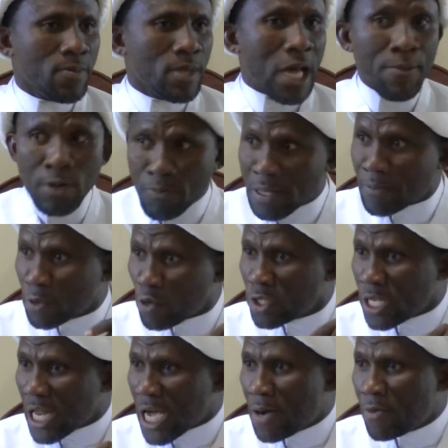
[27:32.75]
Amr ibn Abdul
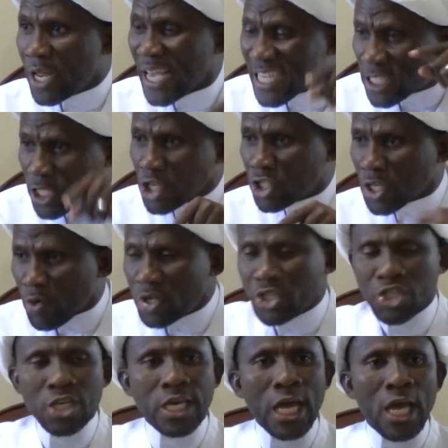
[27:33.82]
al-Amri, his sister when
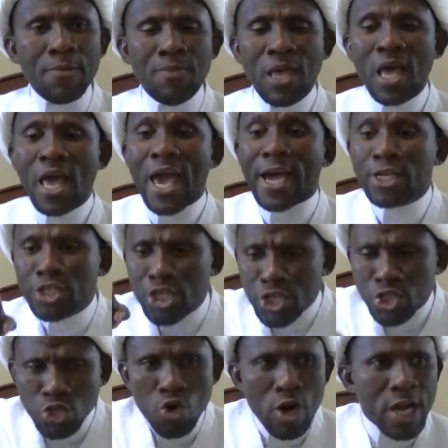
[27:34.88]
she came and she
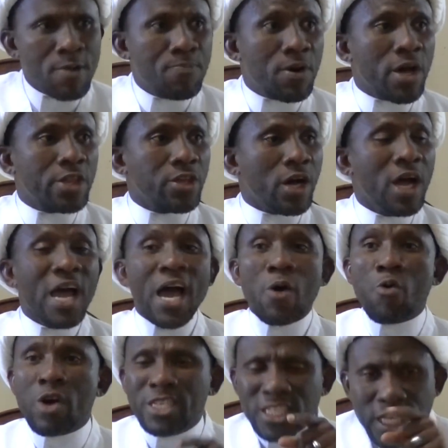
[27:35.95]
saw her brother
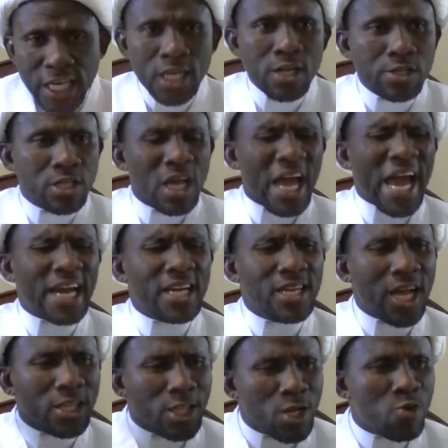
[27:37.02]
who was killed and
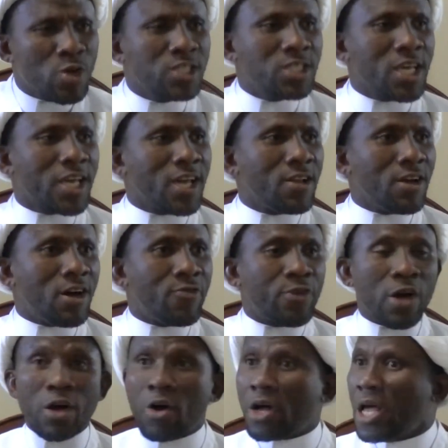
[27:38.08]
nothing was taken of,
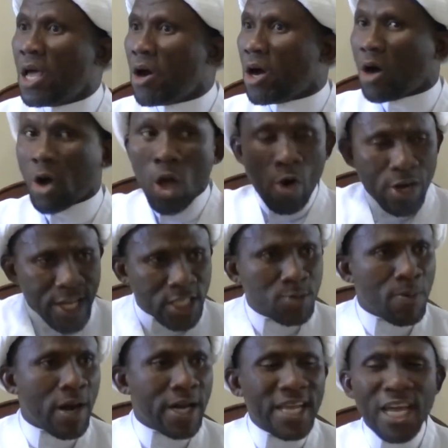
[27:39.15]
uh, uh, on his
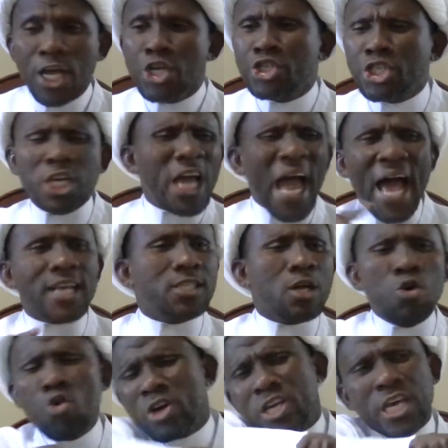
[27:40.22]
body, she asked,
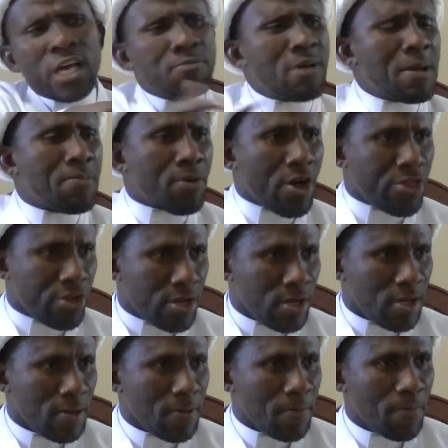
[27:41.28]
who killed my brother?
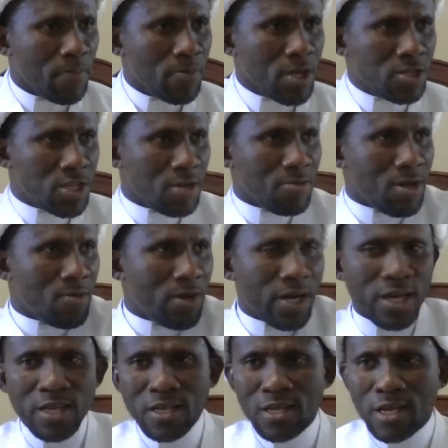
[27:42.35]
This is Imam
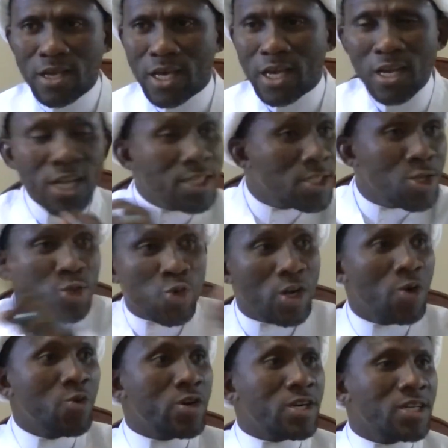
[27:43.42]
Ali. And listen to
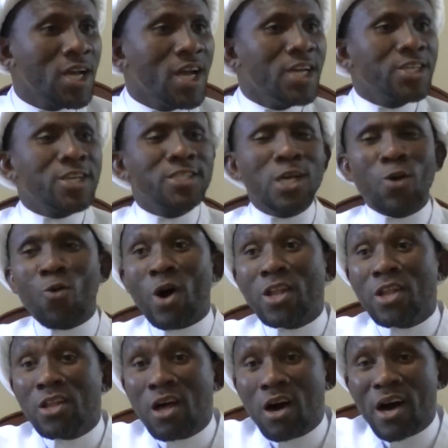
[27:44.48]
her word. She said,
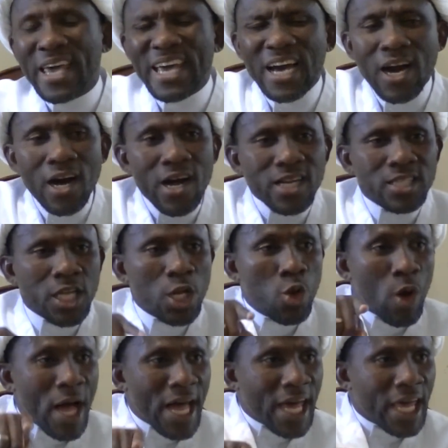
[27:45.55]
Wallahi
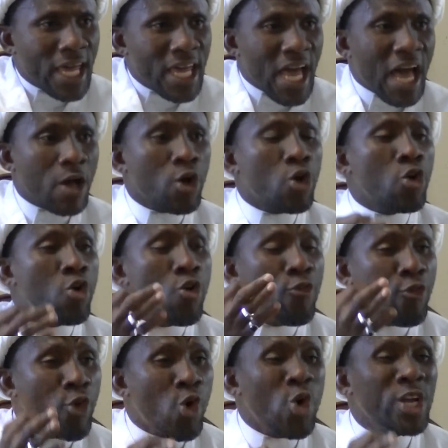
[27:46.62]
qatilu akhi
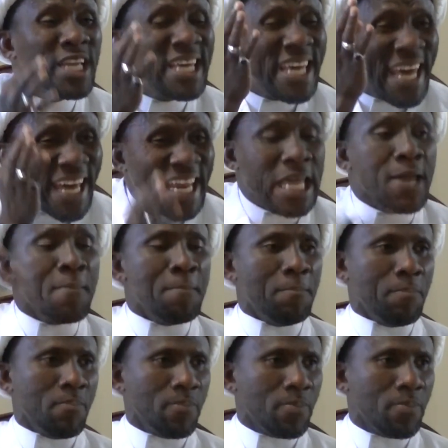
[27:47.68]
kuf'un kareem.